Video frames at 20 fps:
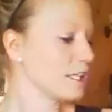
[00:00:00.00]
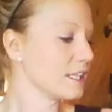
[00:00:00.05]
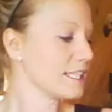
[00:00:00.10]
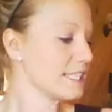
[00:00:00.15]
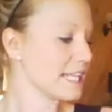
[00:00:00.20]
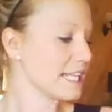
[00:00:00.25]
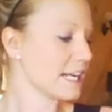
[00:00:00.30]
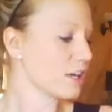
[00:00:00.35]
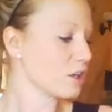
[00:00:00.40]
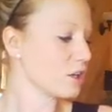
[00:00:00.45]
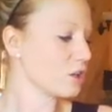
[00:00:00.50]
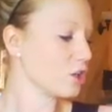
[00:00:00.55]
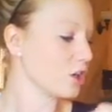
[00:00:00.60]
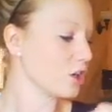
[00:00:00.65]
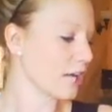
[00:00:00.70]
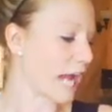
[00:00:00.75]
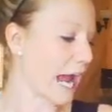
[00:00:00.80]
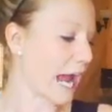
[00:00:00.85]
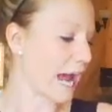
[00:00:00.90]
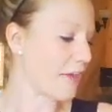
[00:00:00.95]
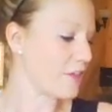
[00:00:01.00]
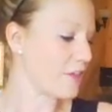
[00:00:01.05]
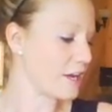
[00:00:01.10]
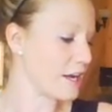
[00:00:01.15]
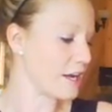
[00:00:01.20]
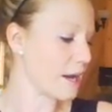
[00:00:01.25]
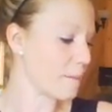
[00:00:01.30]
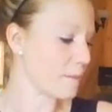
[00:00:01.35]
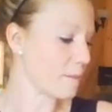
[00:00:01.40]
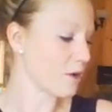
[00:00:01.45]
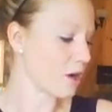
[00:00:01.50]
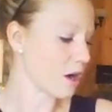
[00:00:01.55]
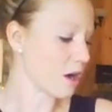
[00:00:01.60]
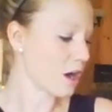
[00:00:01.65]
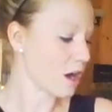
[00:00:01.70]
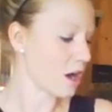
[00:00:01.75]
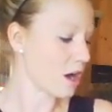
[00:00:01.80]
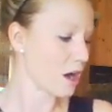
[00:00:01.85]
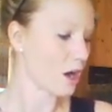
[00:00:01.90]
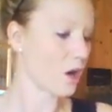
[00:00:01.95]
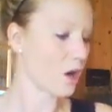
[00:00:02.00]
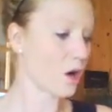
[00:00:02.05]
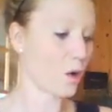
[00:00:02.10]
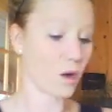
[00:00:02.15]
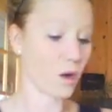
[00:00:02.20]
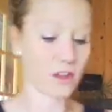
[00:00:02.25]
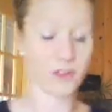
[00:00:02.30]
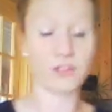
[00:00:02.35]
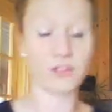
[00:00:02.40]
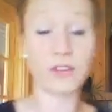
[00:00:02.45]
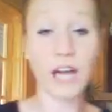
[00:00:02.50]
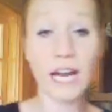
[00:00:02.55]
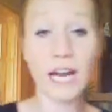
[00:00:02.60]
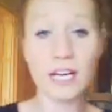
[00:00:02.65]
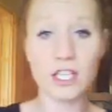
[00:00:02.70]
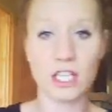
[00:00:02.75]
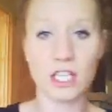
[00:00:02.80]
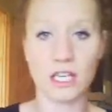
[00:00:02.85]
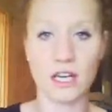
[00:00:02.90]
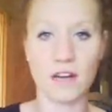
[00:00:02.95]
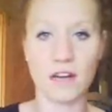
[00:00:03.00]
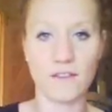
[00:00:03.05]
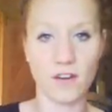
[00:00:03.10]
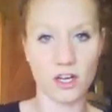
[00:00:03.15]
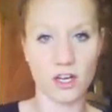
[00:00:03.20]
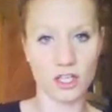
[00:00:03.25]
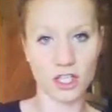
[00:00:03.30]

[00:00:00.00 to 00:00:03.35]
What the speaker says: let's take a look at the number or the fraction of our